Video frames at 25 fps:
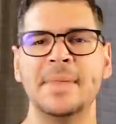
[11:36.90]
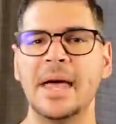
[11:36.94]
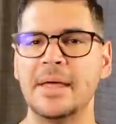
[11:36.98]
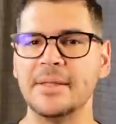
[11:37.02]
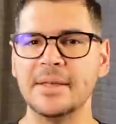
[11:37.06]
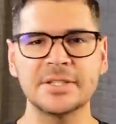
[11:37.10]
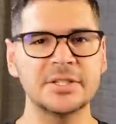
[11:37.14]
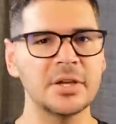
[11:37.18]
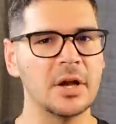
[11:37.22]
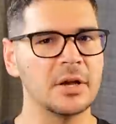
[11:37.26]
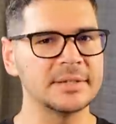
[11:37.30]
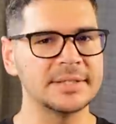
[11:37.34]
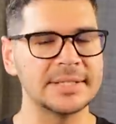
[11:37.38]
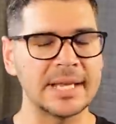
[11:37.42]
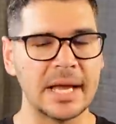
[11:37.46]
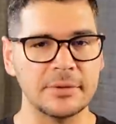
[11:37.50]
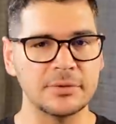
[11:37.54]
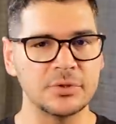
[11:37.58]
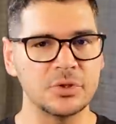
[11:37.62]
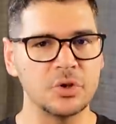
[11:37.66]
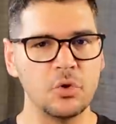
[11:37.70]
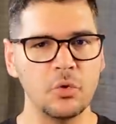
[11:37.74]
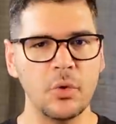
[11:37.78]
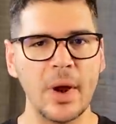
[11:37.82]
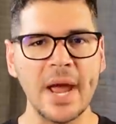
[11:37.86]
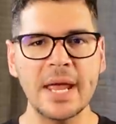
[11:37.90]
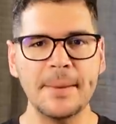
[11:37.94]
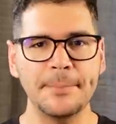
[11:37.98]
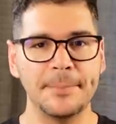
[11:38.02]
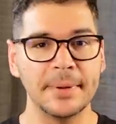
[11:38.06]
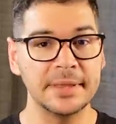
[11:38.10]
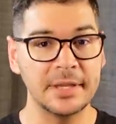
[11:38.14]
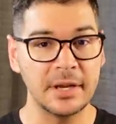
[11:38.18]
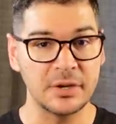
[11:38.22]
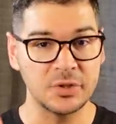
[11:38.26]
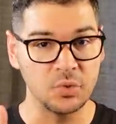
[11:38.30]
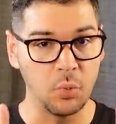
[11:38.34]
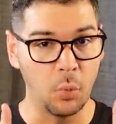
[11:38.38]
Now this all sounds great,
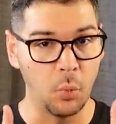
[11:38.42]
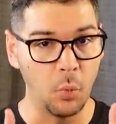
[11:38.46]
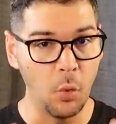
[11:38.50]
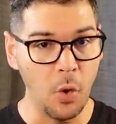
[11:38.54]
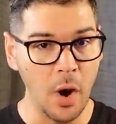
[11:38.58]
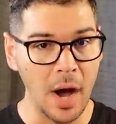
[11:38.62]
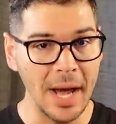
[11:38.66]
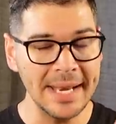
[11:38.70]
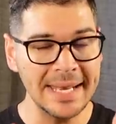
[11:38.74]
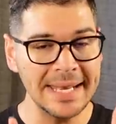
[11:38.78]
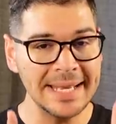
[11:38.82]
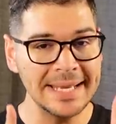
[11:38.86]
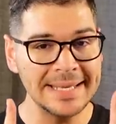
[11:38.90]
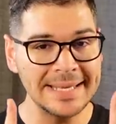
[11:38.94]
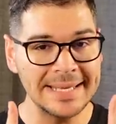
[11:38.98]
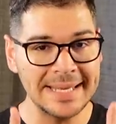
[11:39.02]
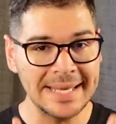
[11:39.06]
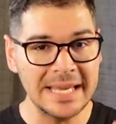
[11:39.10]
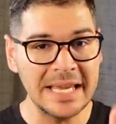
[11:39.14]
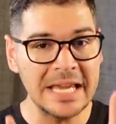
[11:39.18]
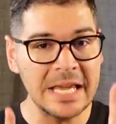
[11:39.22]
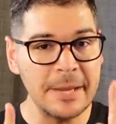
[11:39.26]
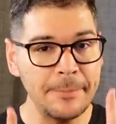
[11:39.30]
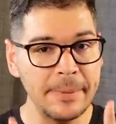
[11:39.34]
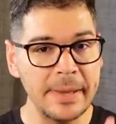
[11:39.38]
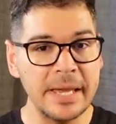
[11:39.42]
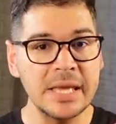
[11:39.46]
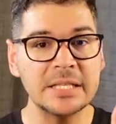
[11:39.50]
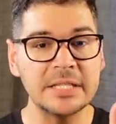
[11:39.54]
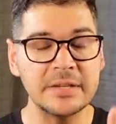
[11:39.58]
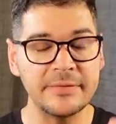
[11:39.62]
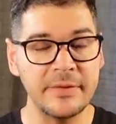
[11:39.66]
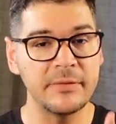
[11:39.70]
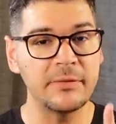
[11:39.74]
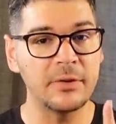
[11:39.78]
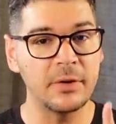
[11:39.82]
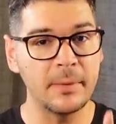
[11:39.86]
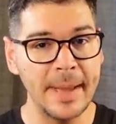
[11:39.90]
but there's one key piece
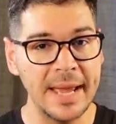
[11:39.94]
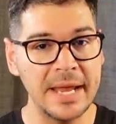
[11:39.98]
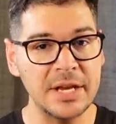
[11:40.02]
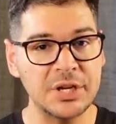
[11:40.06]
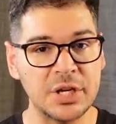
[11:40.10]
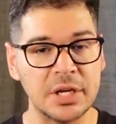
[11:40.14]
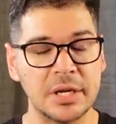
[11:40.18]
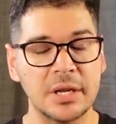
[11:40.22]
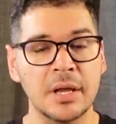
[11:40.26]
of information.